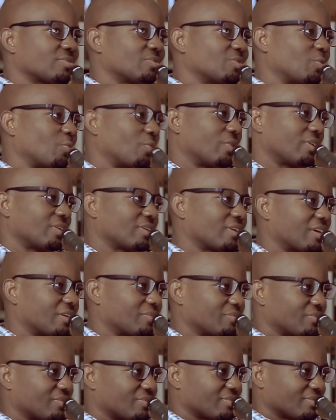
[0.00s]
when it
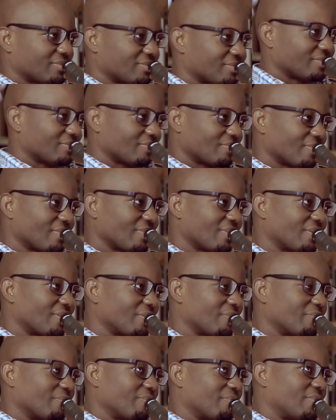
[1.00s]
comes,
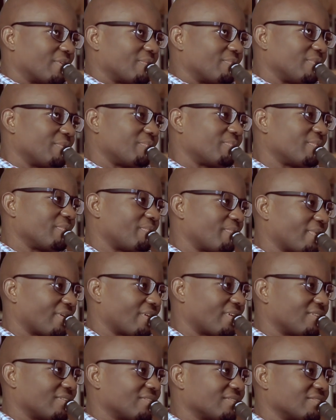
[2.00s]
but be
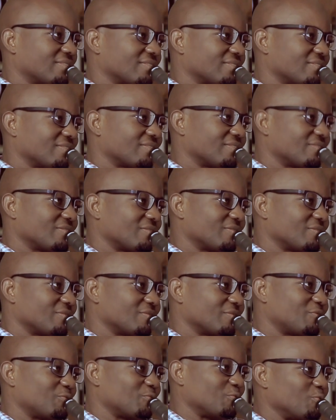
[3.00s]
prepared
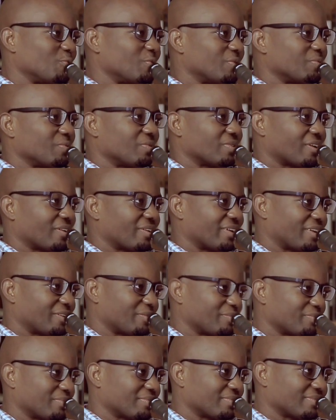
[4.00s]
to do it without
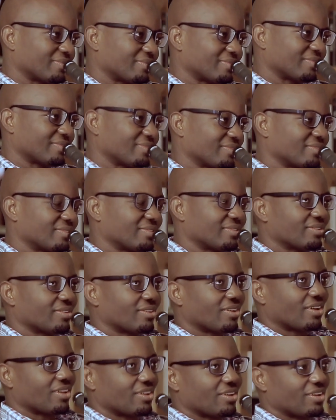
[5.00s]
help."
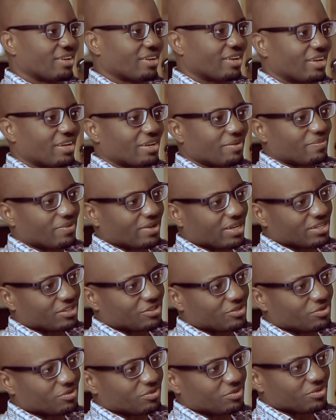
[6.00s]
And it
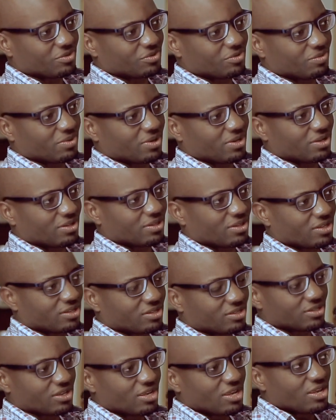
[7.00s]
applies to many
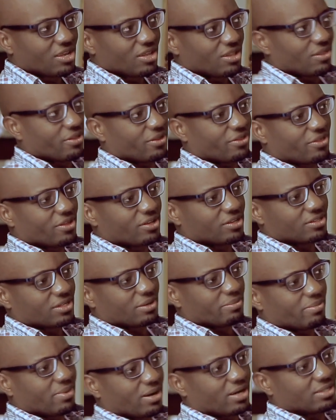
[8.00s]
things. The things that
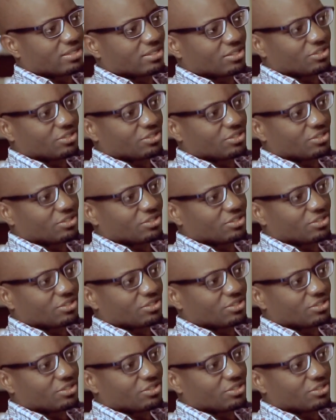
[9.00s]
matter